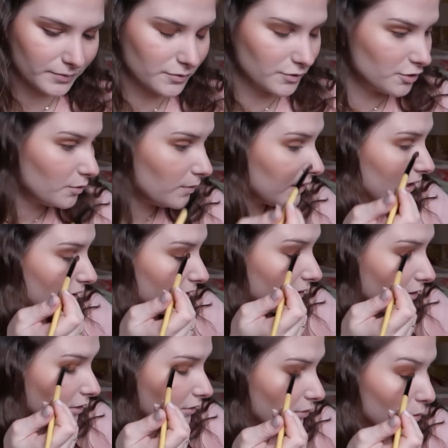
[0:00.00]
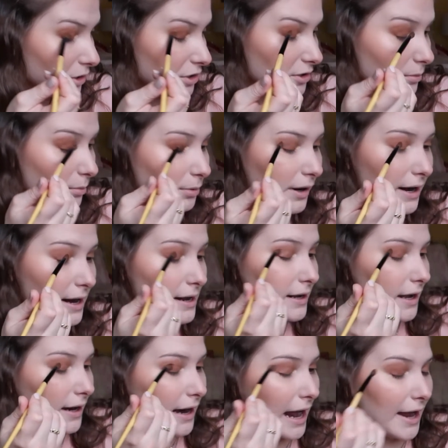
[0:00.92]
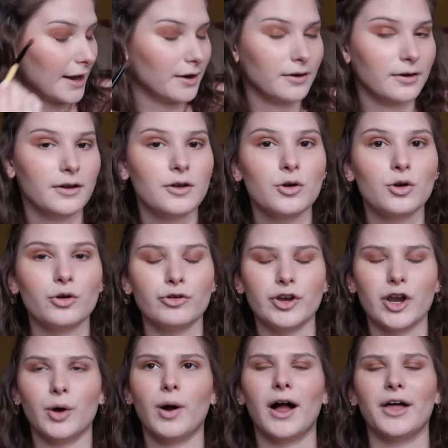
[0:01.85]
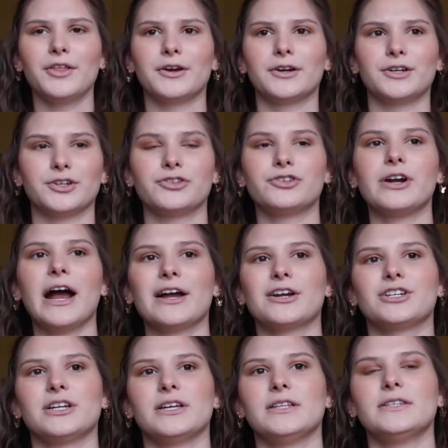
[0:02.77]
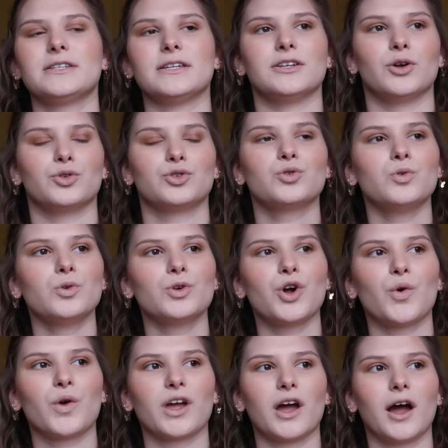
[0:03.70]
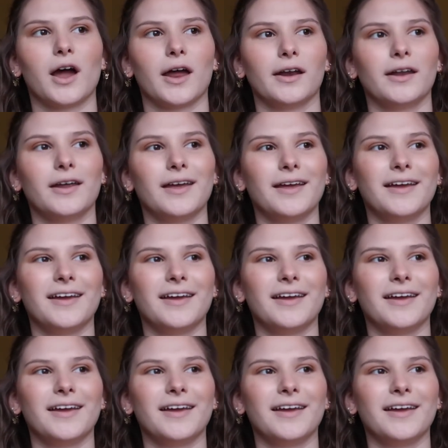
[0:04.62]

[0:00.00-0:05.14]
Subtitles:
doing anything over winter break and had no other distractions and no school going on,